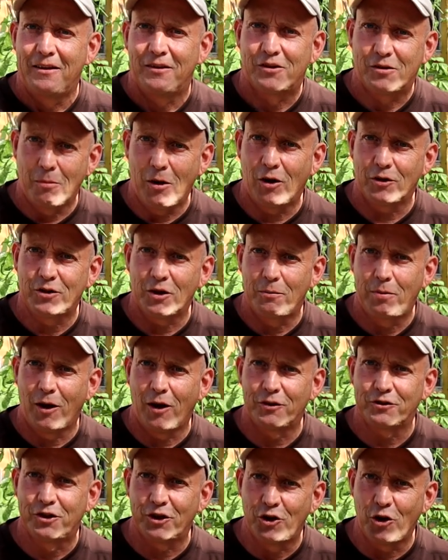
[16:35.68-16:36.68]
Tomato
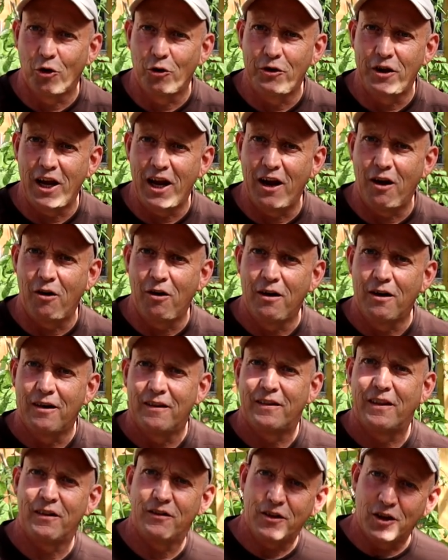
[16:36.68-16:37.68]
plants are gone now,
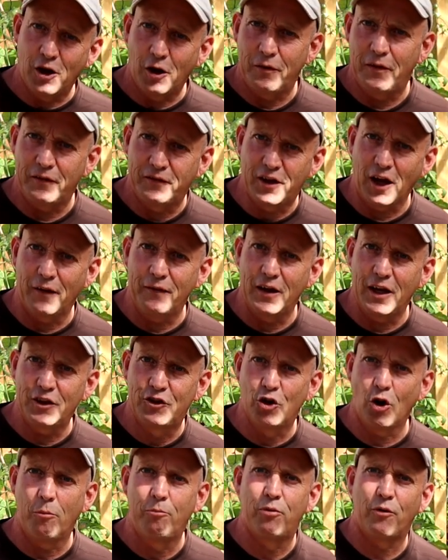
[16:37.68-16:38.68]
you know, they've done their
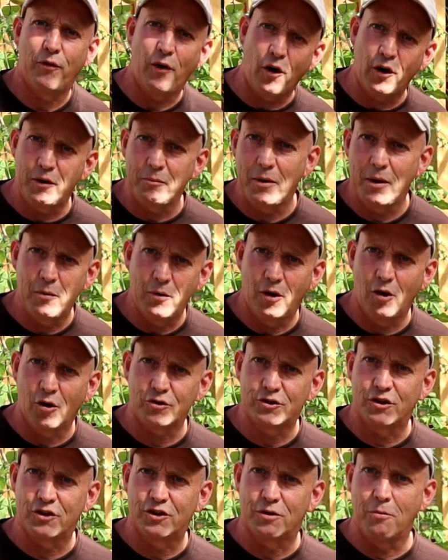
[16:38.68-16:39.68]
job, providing me with
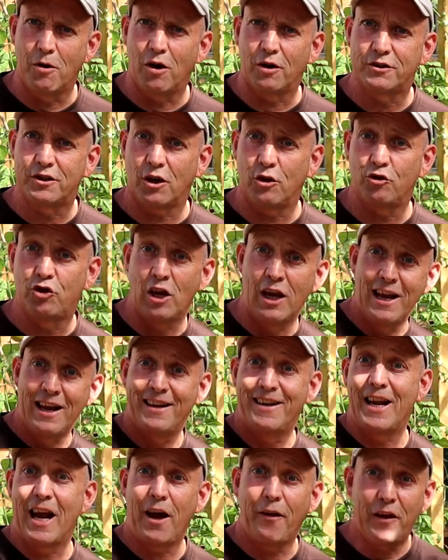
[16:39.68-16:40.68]
lots of tomatoes.
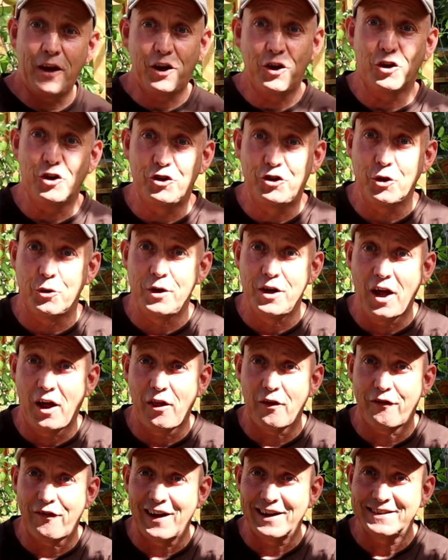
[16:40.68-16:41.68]
Now they're going to do
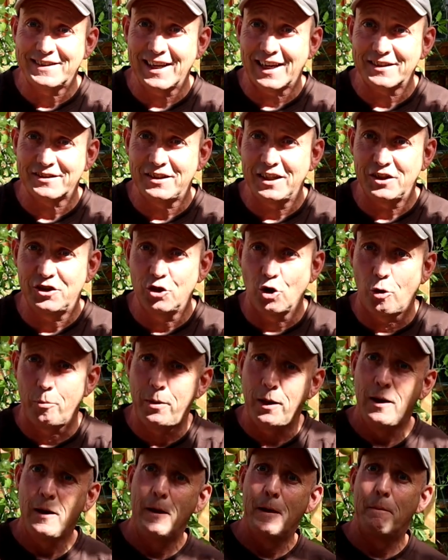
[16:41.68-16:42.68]
another fantastic job
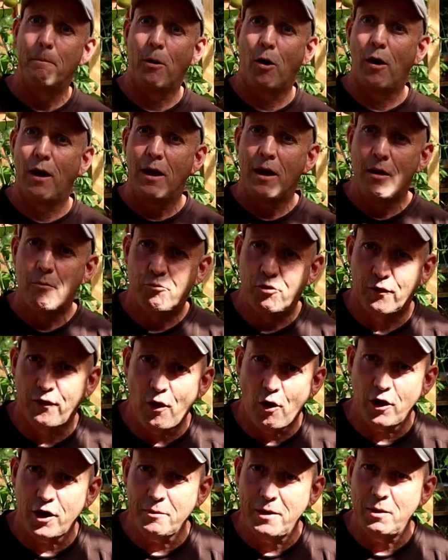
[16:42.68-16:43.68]
by
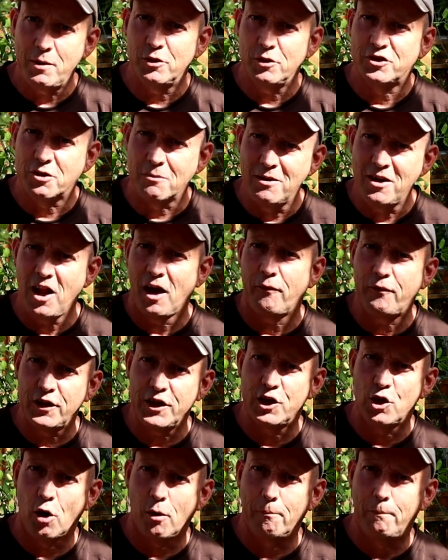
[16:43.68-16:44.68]
providing me with some lovely
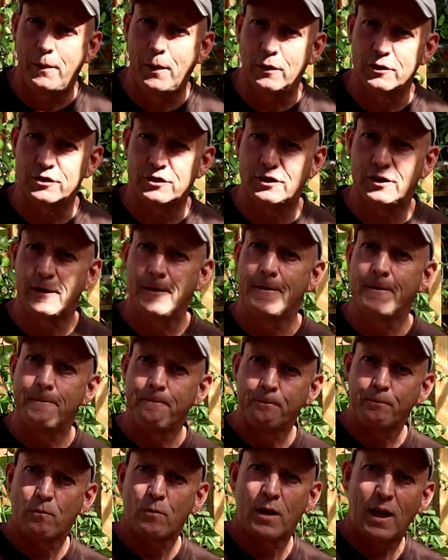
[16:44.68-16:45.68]
compost
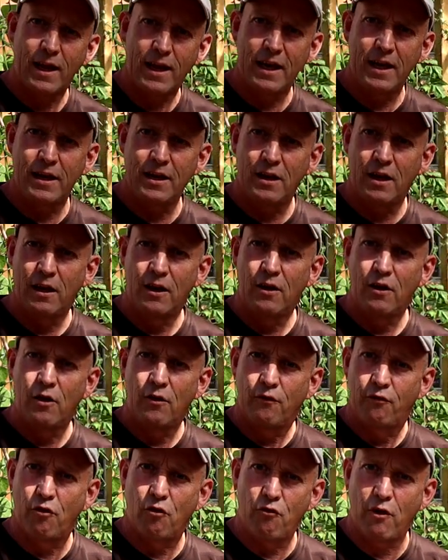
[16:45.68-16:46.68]
in
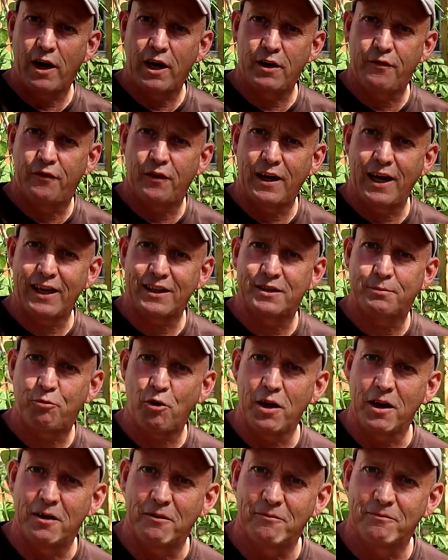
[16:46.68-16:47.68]
for ready for next
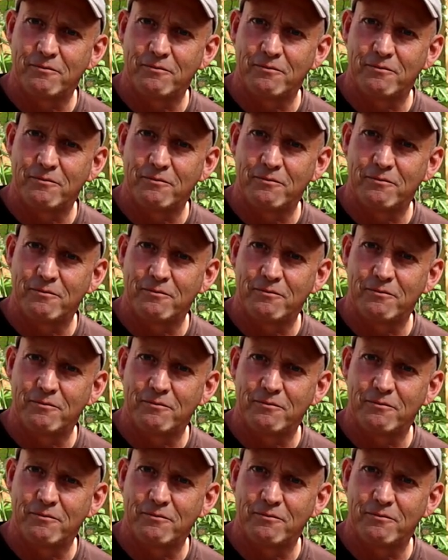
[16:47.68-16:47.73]
spring.